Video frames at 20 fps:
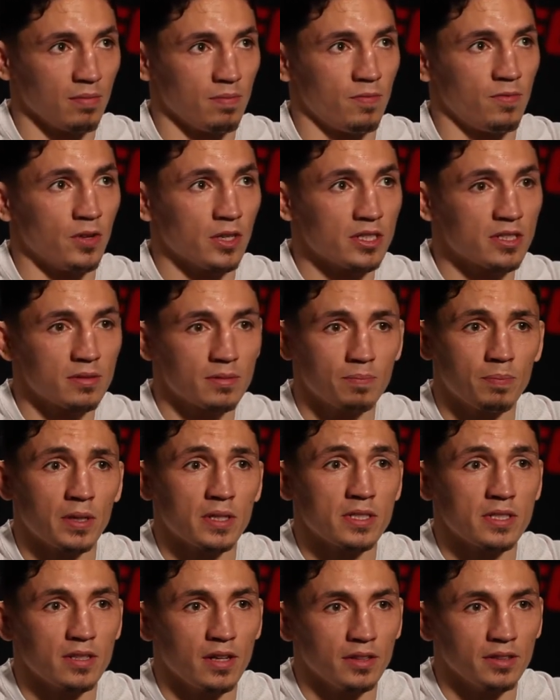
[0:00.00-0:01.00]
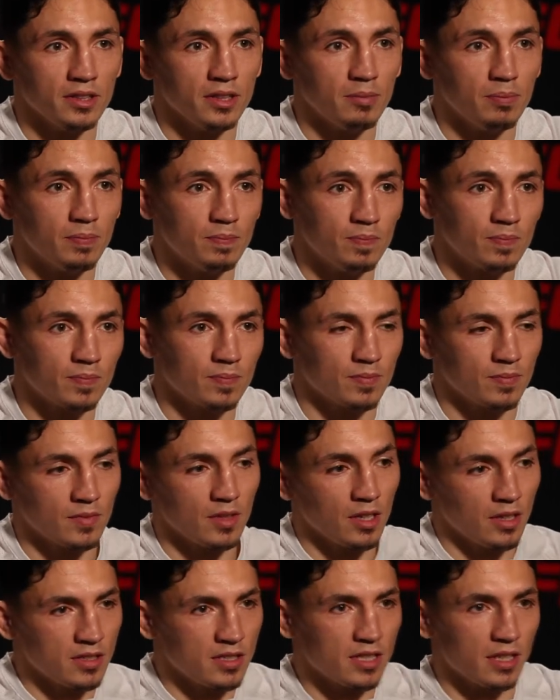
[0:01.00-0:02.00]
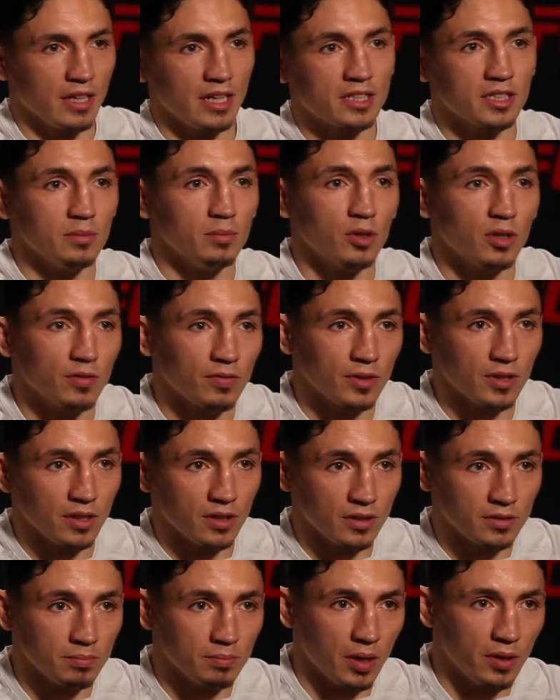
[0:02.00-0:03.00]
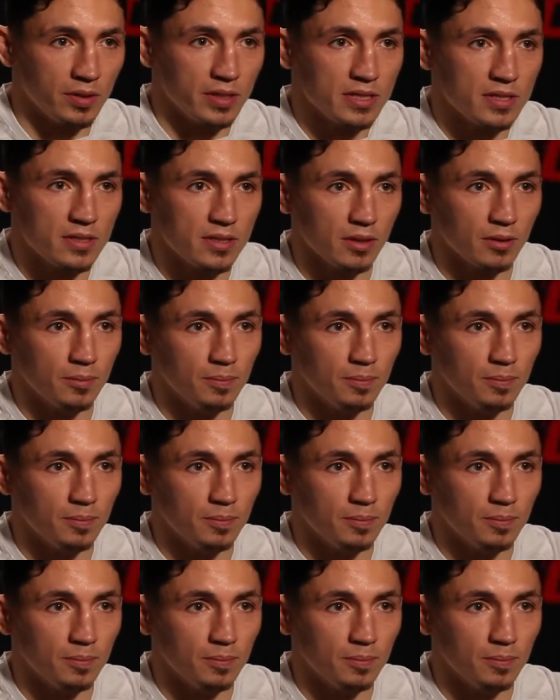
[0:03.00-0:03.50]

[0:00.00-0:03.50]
first person on the selection board for a bonus. So.